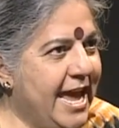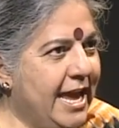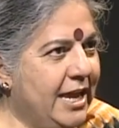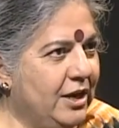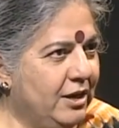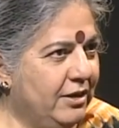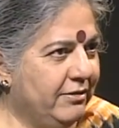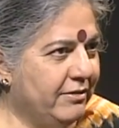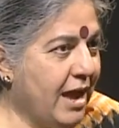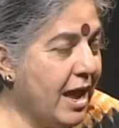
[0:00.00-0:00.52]

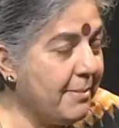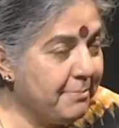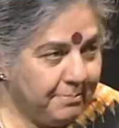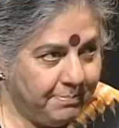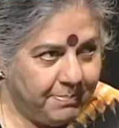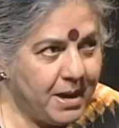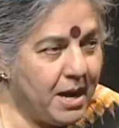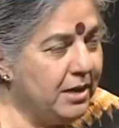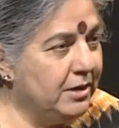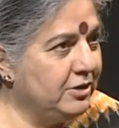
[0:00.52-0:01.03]
and I'm
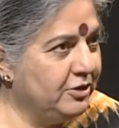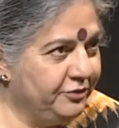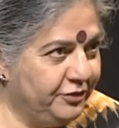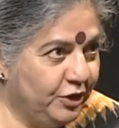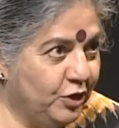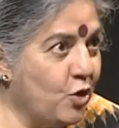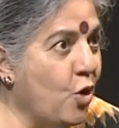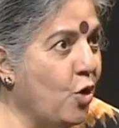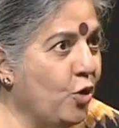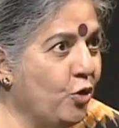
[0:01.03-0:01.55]
part of
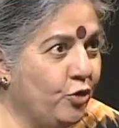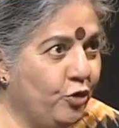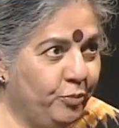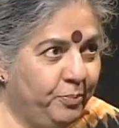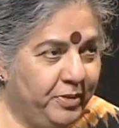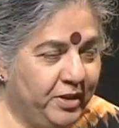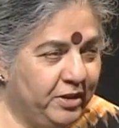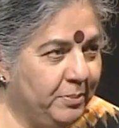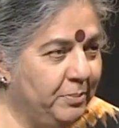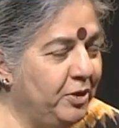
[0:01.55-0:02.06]
the core
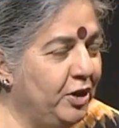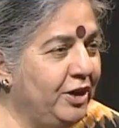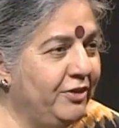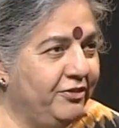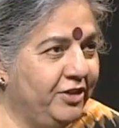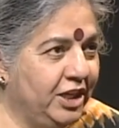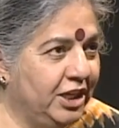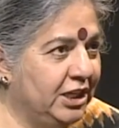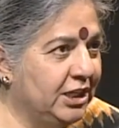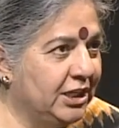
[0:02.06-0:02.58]
group that the
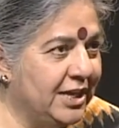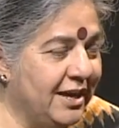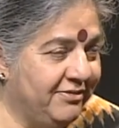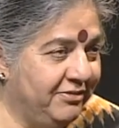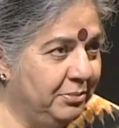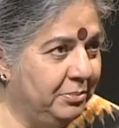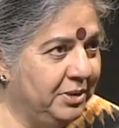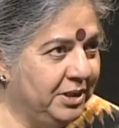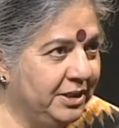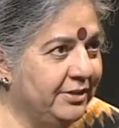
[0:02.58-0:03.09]
Bolivian
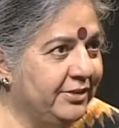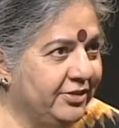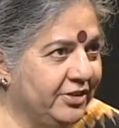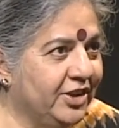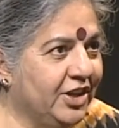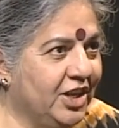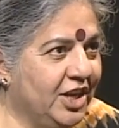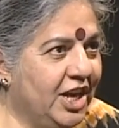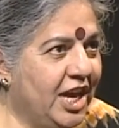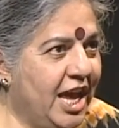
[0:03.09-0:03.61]
government
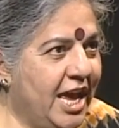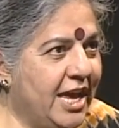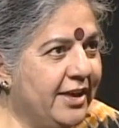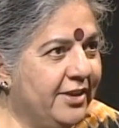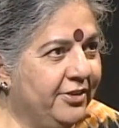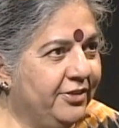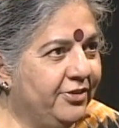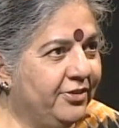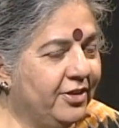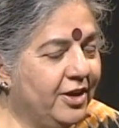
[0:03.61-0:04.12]

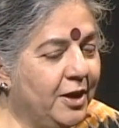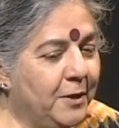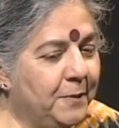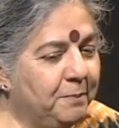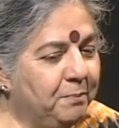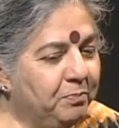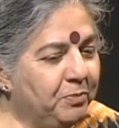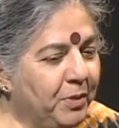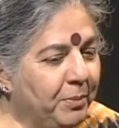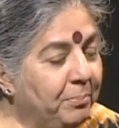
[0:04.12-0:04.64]
has
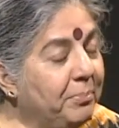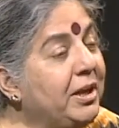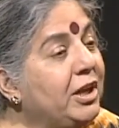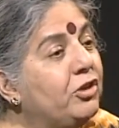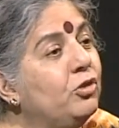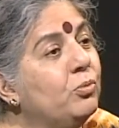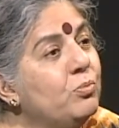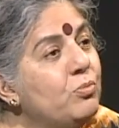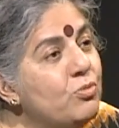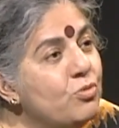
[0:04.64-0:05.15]

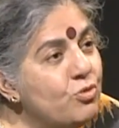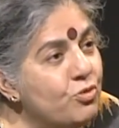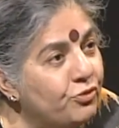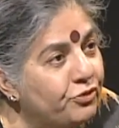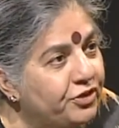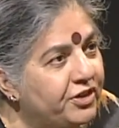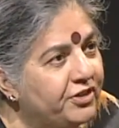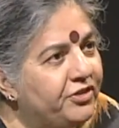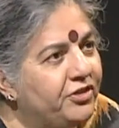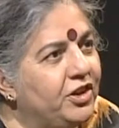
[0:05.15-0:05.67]
picked to
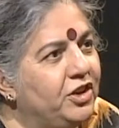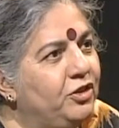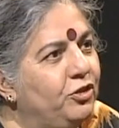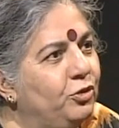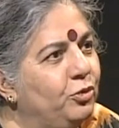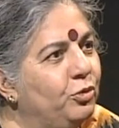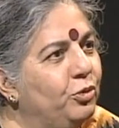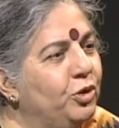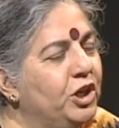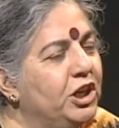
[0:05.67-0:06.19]
move this
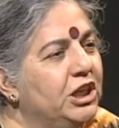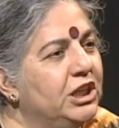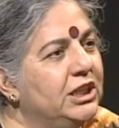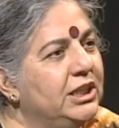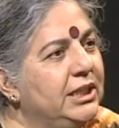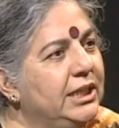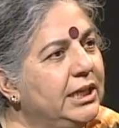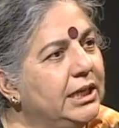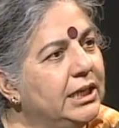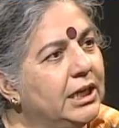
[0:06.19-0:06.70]
into
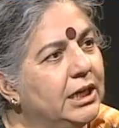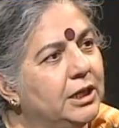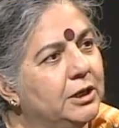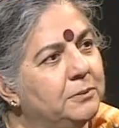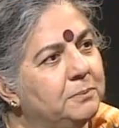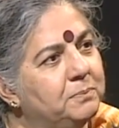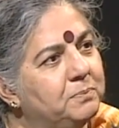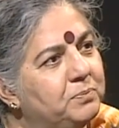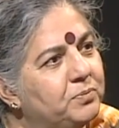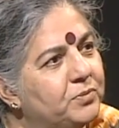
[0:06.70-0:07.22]

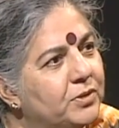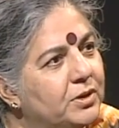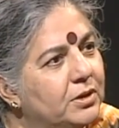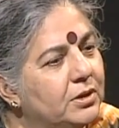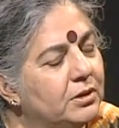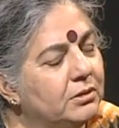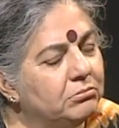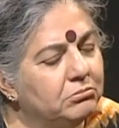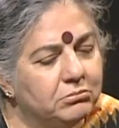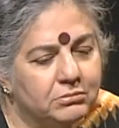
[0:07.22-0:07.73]
the
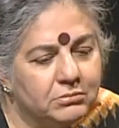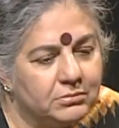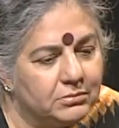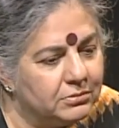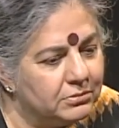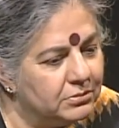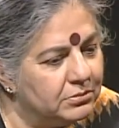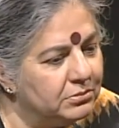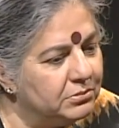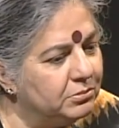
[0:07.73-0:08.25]

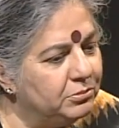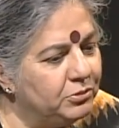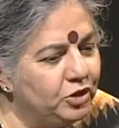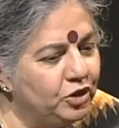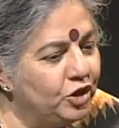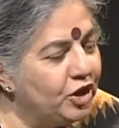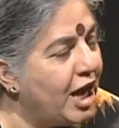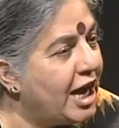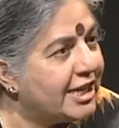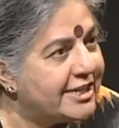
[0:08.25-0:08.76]

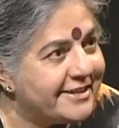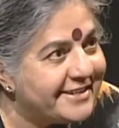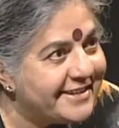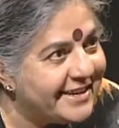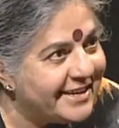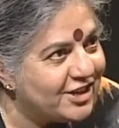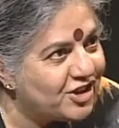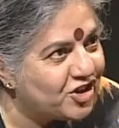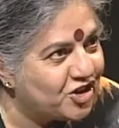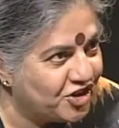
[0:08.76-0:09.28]
United
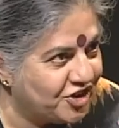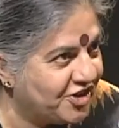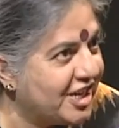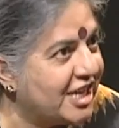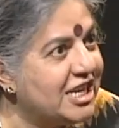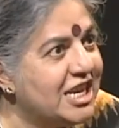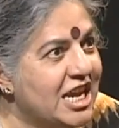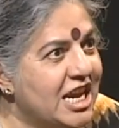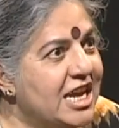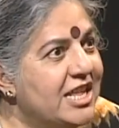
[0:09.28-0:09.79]
Nations,
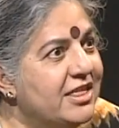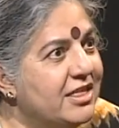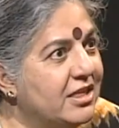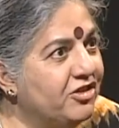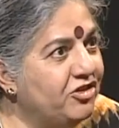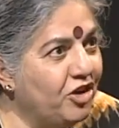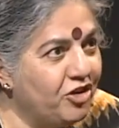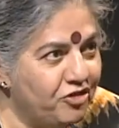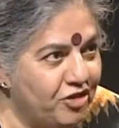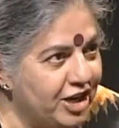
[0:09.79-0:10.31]
and
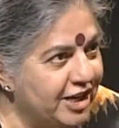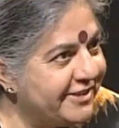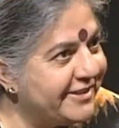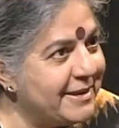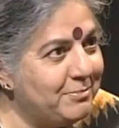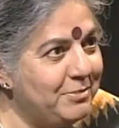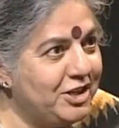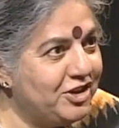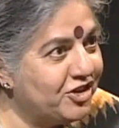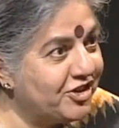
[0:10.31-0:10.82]
the General
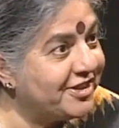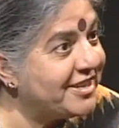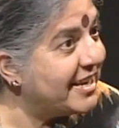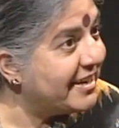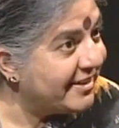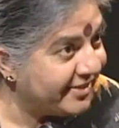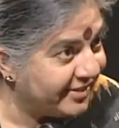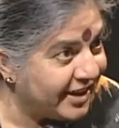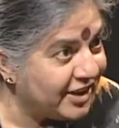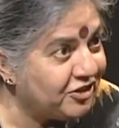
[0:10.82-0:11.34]
Assembly just
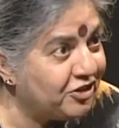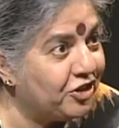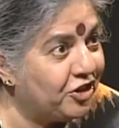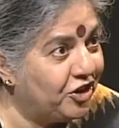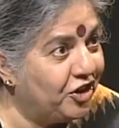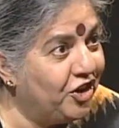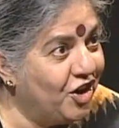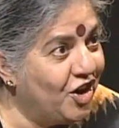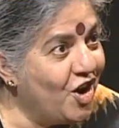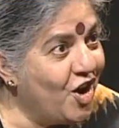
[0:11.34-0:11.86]
had a
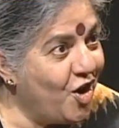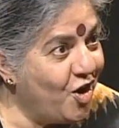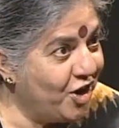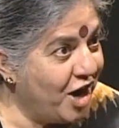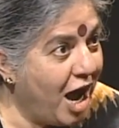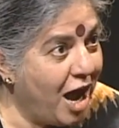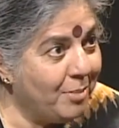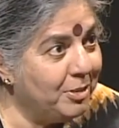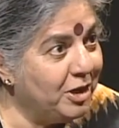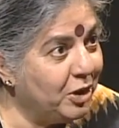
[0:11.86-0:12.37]
session
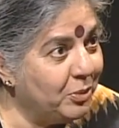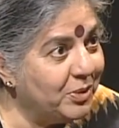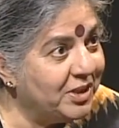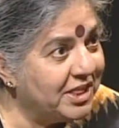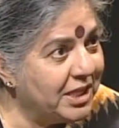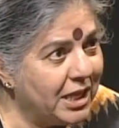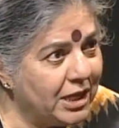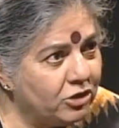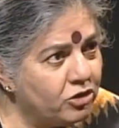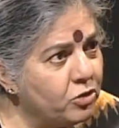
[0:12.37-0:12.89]
on harmony
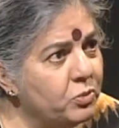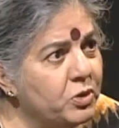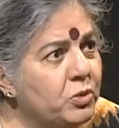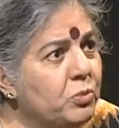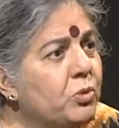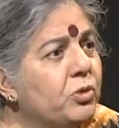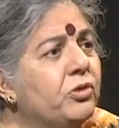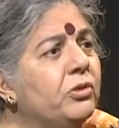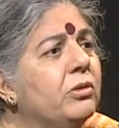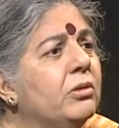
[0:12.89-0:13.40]
with nature,
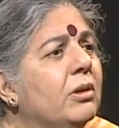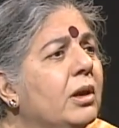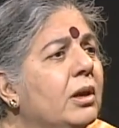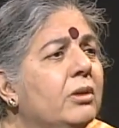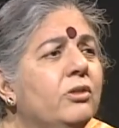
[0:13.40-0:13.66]
which was